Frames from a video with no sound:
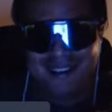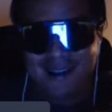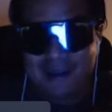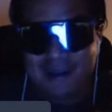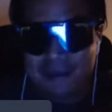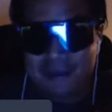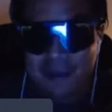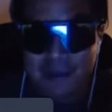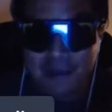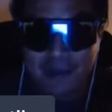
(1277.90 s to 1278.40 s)

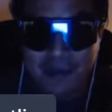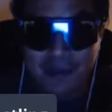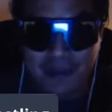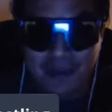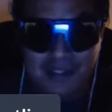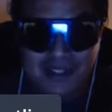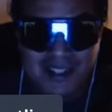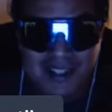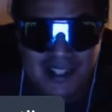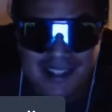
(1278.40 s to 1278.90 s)
But
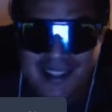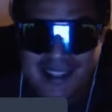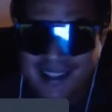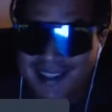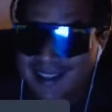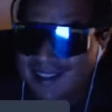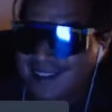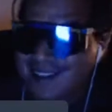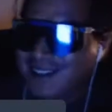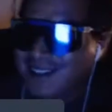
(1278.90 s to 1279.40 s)
see,
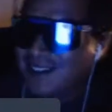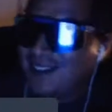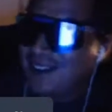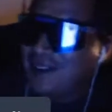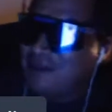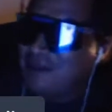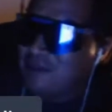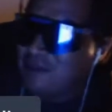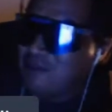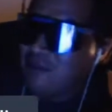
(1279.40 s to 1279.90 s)

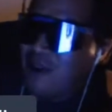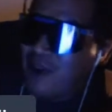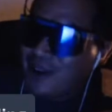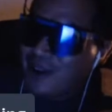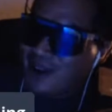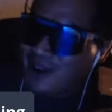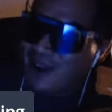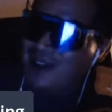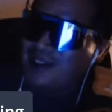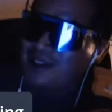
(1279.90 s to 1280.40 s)
Brock
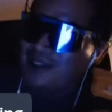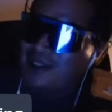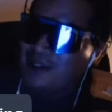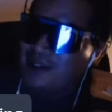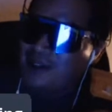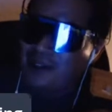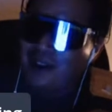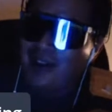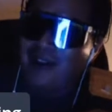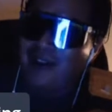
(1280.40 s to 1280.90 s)
Lesnar,
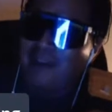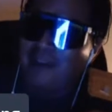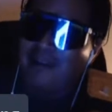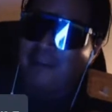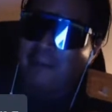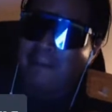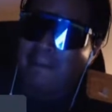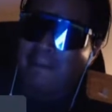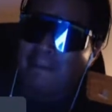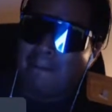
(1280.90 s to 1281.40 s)
right?
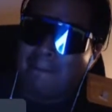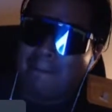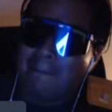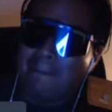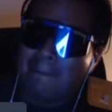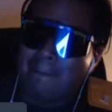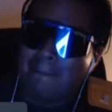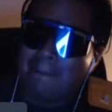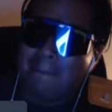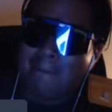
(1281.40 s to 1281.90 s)

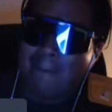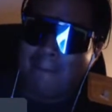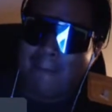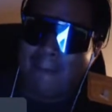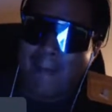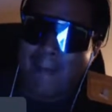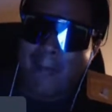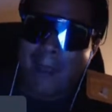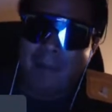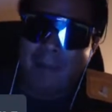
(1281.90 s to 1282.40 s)

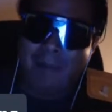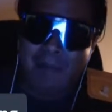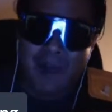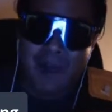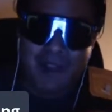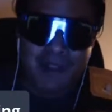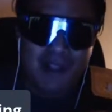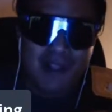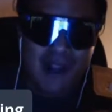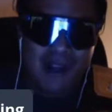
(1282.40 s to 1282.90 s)

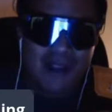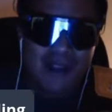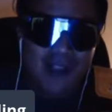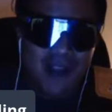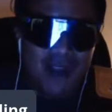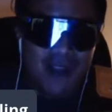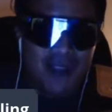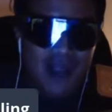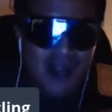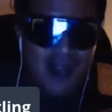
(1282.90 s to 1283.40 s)
Been there,
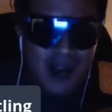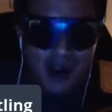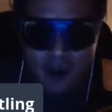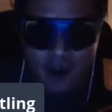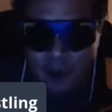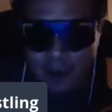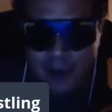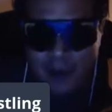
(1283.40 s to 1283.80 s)
done that. I hope he